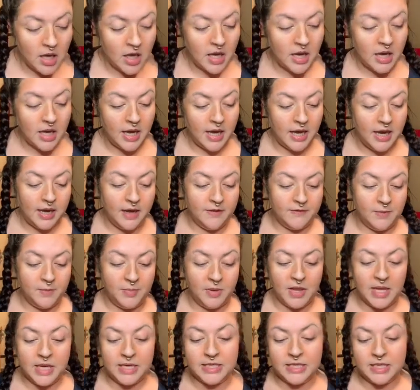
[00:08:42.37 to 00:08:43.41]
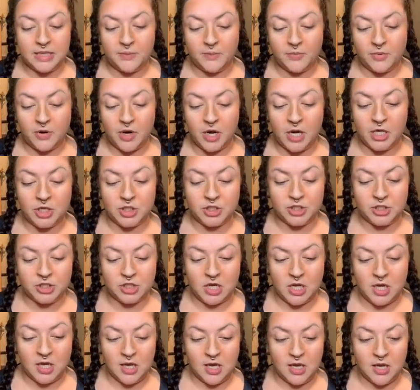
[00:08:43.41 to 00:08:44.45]
I have a blending brush.
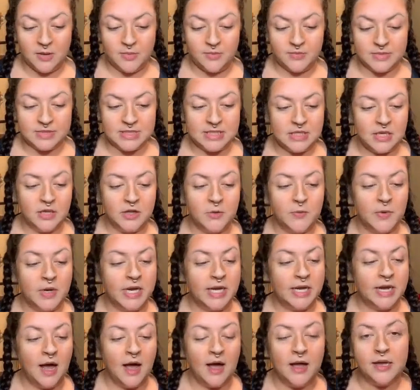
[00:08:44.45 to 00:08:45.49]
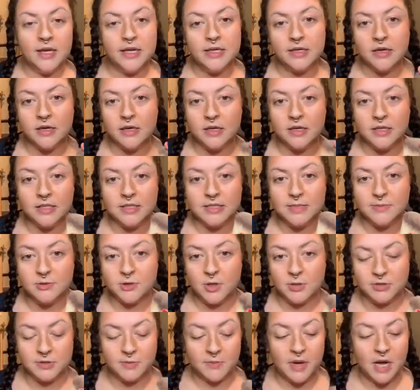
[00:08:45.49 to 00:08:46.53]
This is another one I got in a
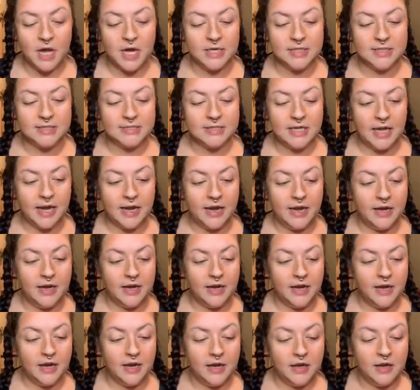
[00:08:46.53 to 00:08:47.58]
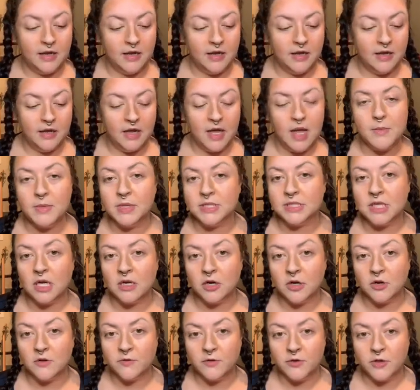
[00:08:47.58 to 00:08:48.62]
subscription box. I'm a
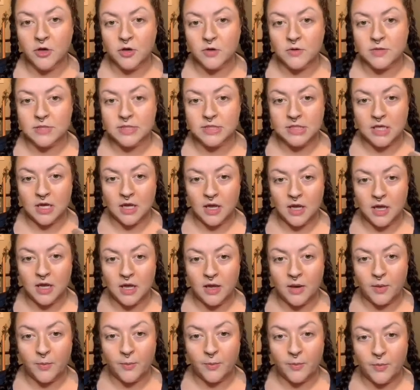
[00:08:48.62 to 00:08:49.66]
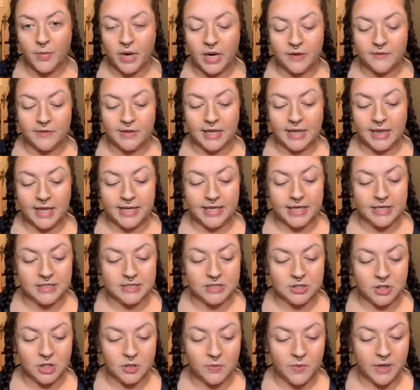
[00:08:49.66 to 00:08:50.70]
sucker for those, and I really like it. It's a
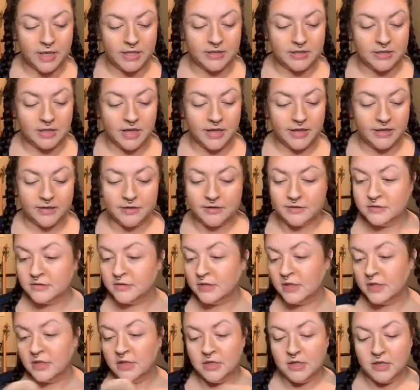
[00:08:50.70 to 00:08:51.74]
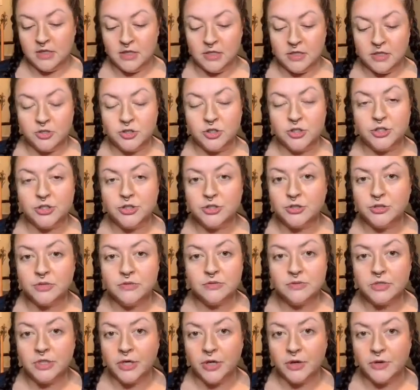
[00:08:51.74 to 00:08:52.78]
good way to like, just,
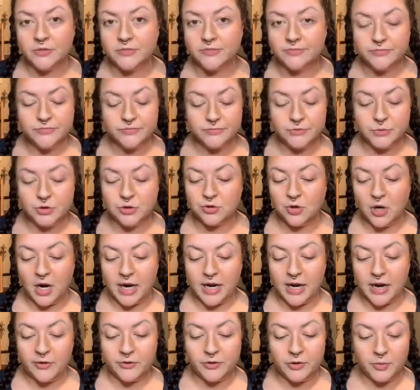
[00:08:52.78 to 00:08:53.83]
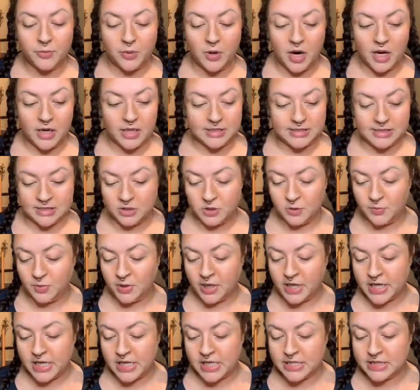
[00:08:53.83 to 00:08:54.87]
you know, try out new products and new
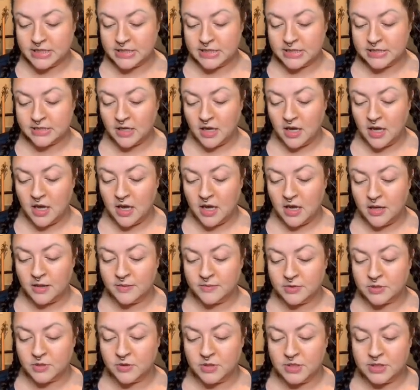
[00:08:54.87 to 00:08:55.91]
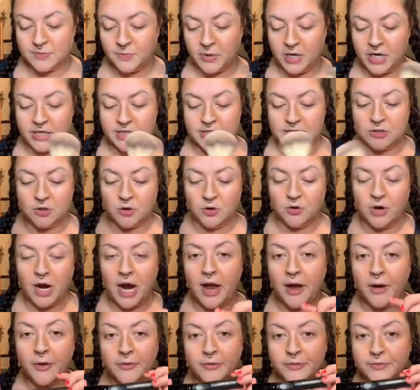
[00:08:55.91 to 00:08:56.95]
brands. So this brand is
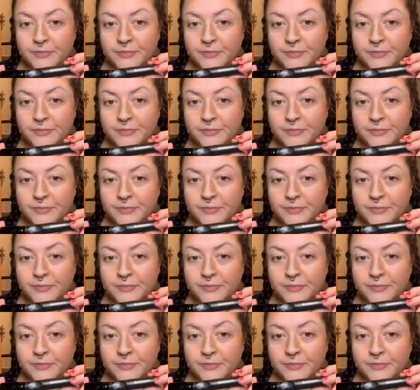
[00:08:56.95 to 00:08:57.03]
Crown.